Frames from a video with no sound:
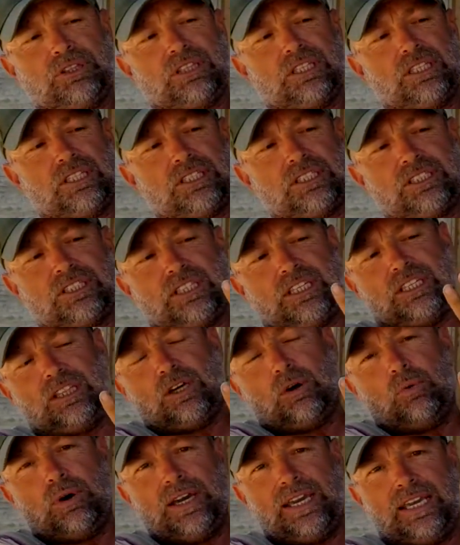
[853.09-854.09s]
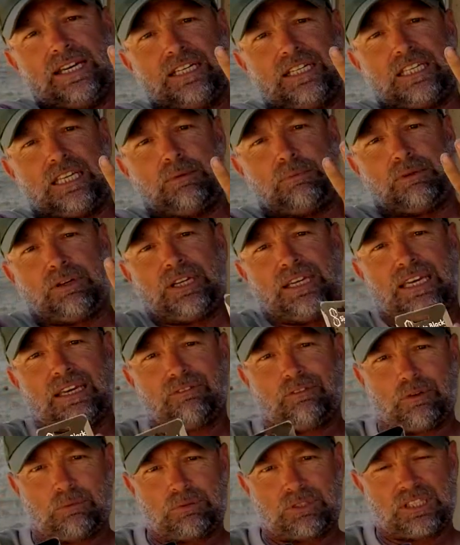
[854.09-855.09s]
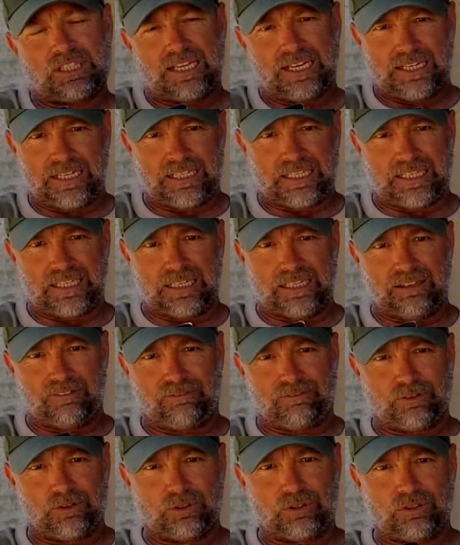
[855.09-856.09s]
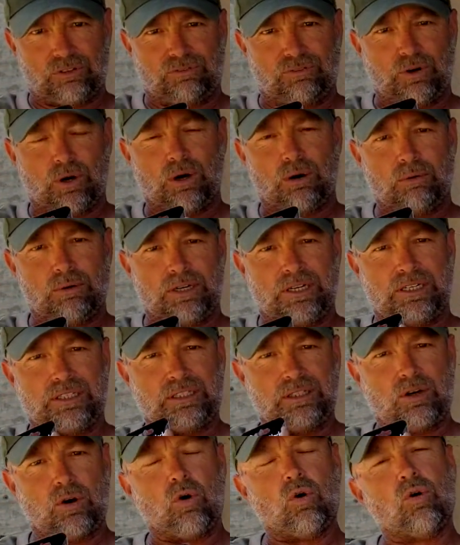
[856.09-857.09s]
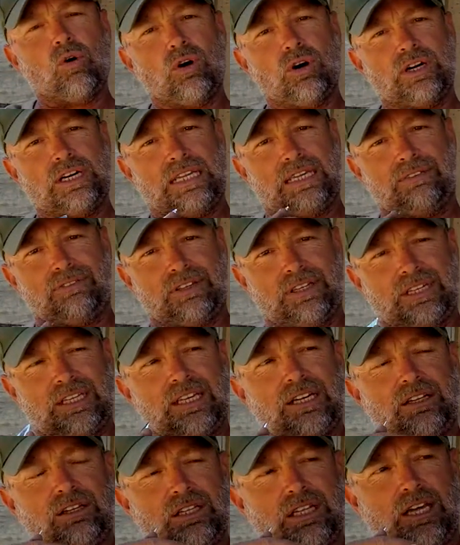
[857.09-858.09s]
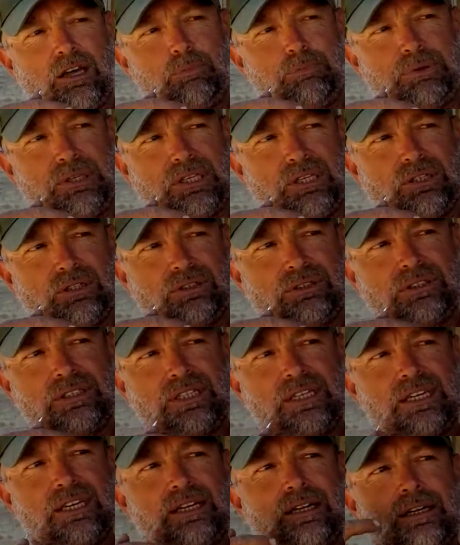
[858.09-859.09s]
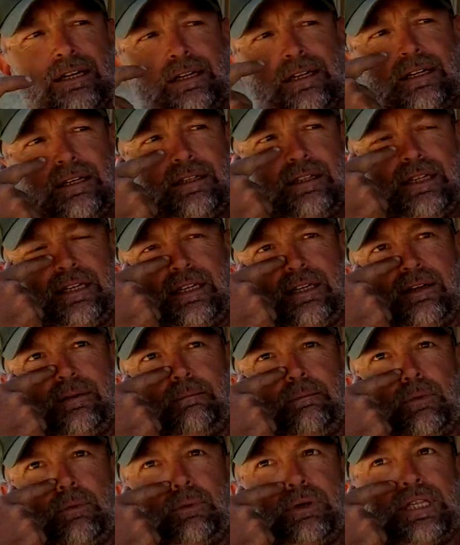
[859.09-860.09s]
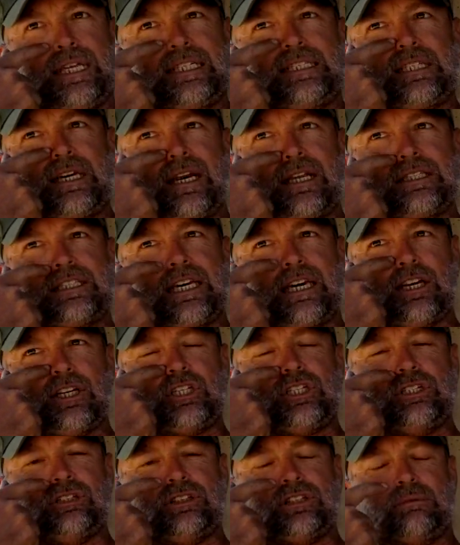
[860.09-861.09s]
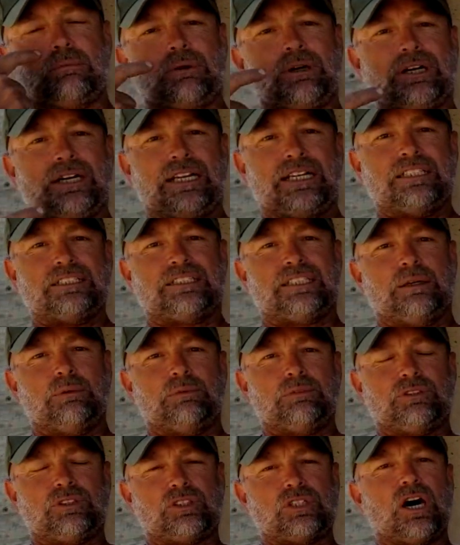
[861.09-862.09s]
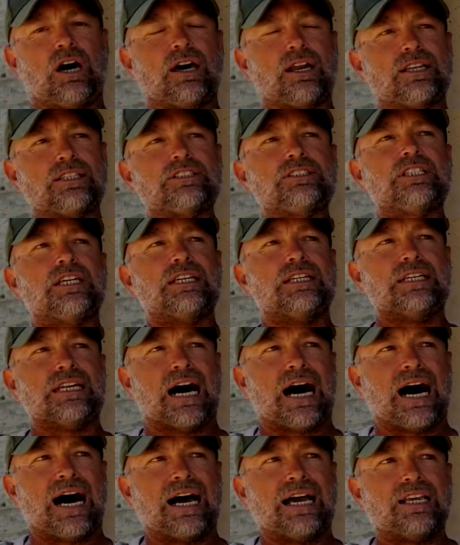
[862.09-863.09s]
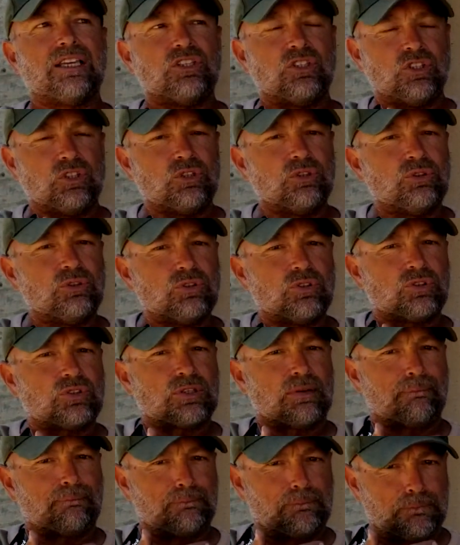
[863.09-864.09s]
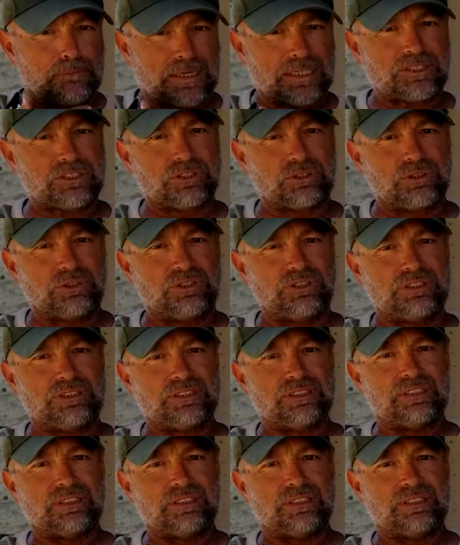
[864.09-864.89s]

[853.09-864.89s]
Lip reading: this in the way to keep your hand from sliding any further forward, or even it'll help you. Like, when they taught us how to shoot in the Marines, they taught us to not use muscle,